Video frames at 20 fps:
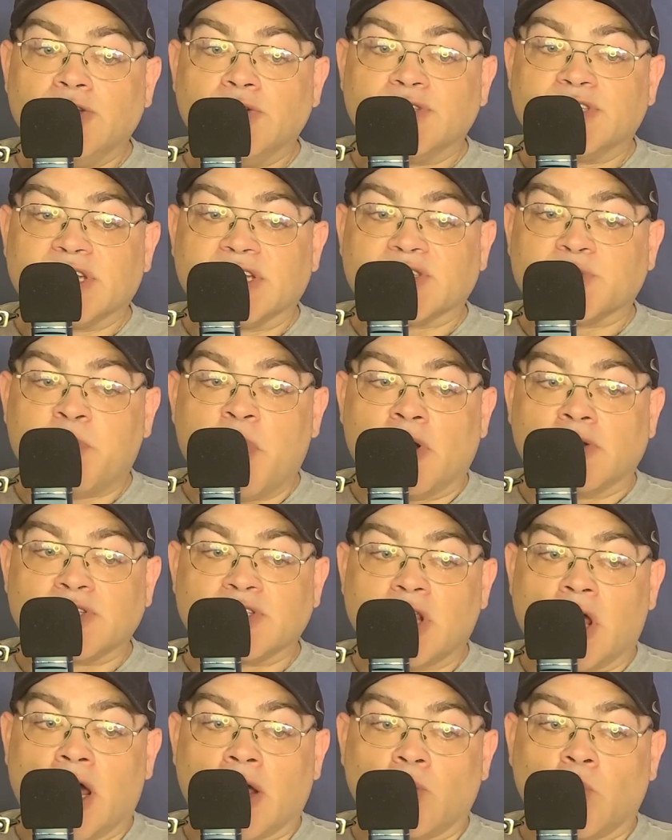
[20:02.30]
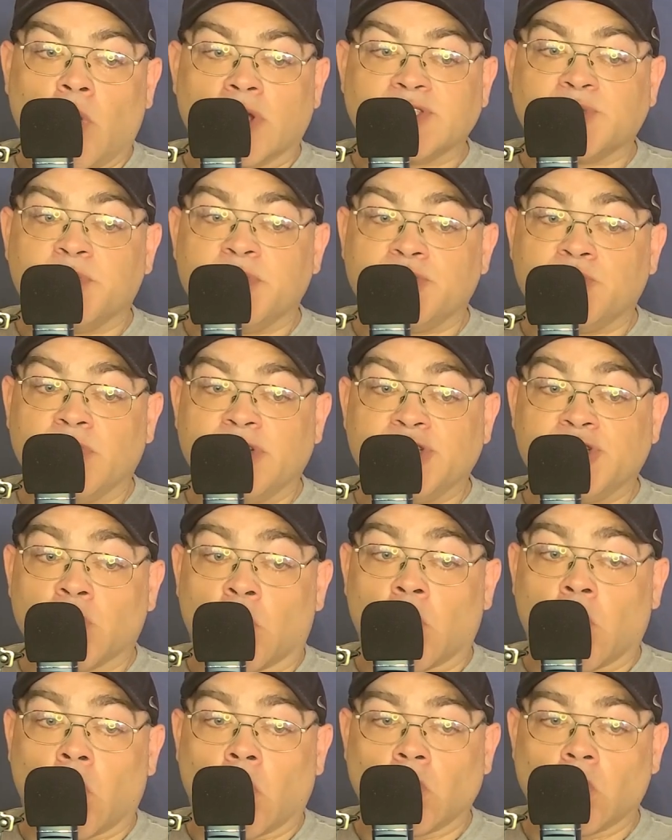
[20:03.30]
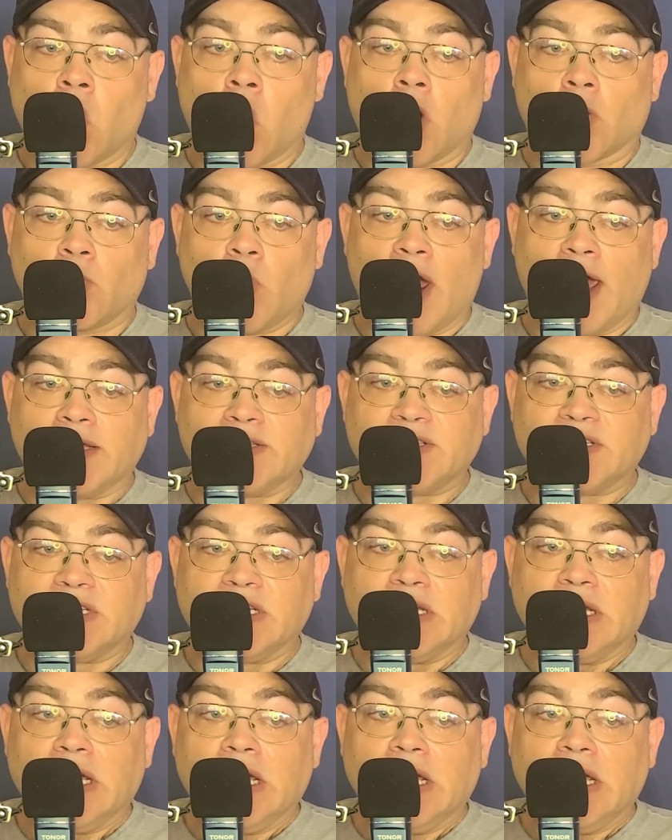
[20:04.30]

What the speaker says: using a spell slot once between short or long rest.